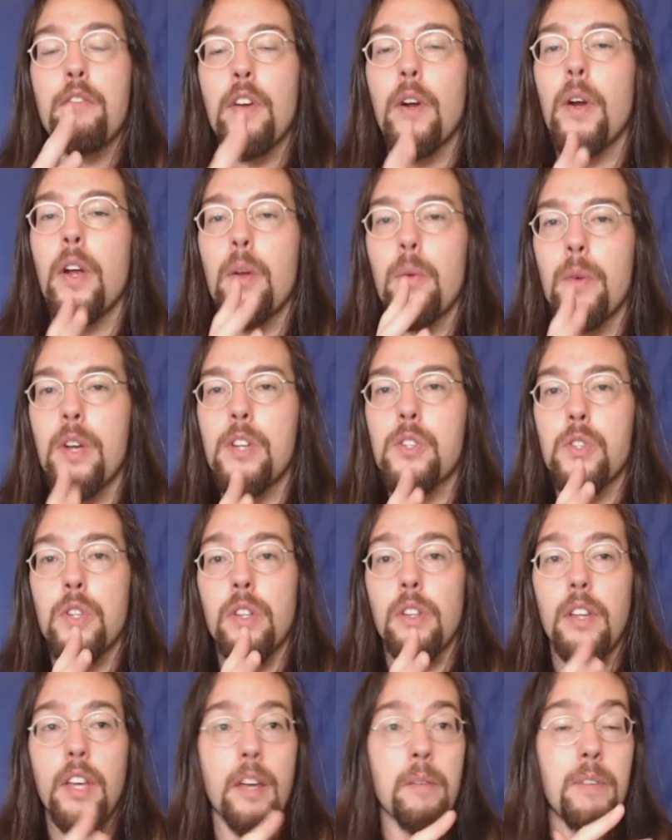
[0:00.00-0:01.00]
very
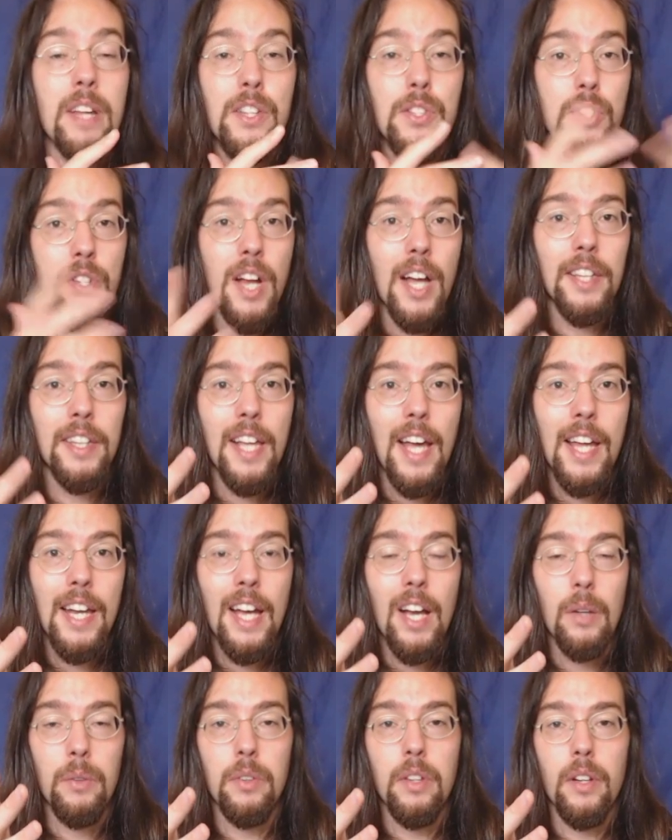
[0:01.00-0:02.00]
recently. It's not that
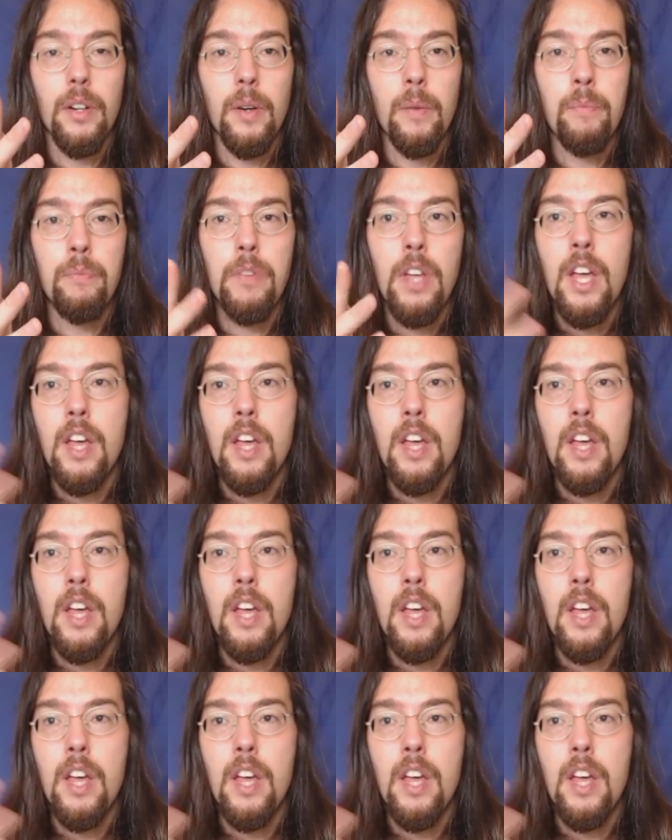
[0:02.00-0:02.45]
out there.